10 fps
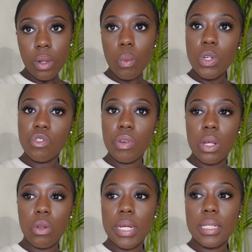which is really
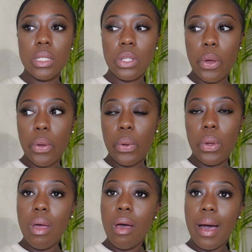annoying. So
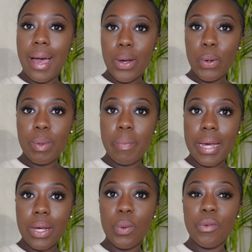I will be
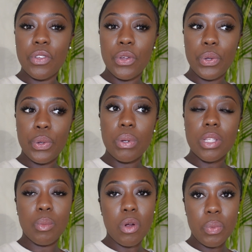back with you
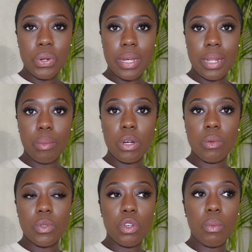tomorrow morning. I'm
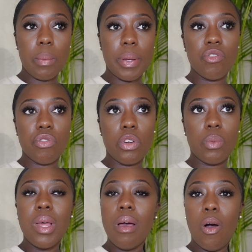gonna do my bedroom.
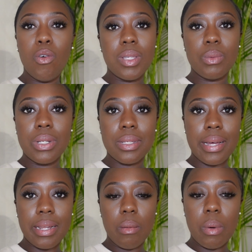Obviously, I'm gonna
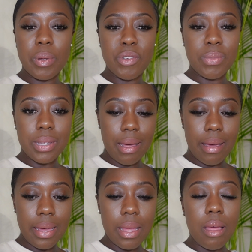tidy up my bedroom
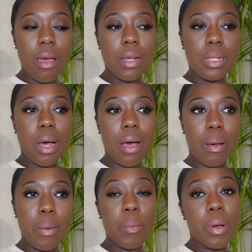tonight,
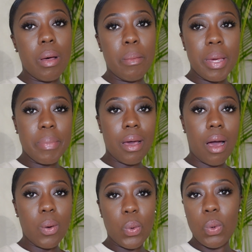but maybe
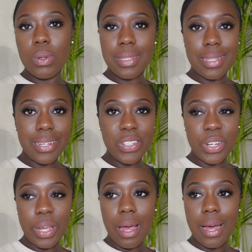I will stage
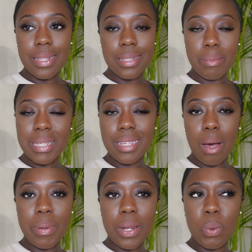it and mess it
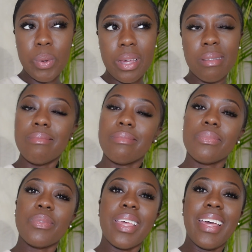up a little bit,
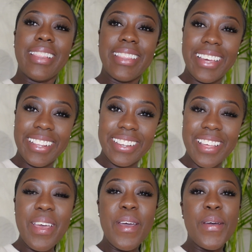and then
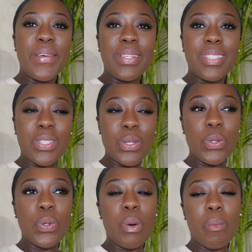
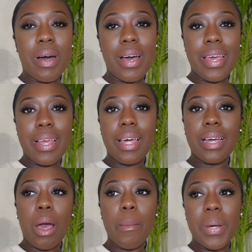do my
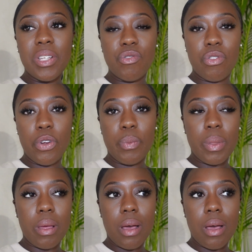like bedroom